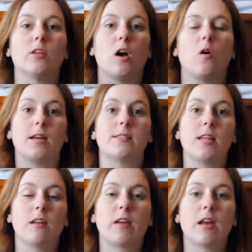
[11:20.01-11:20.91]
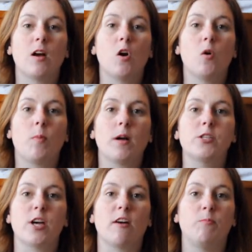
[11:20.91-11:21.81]
so instead of getting a whole
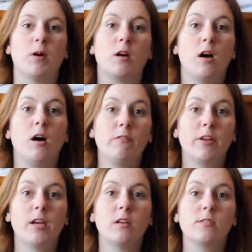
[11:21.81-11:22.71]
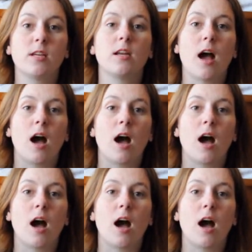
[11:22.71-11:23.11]
bunch of book haul videos in,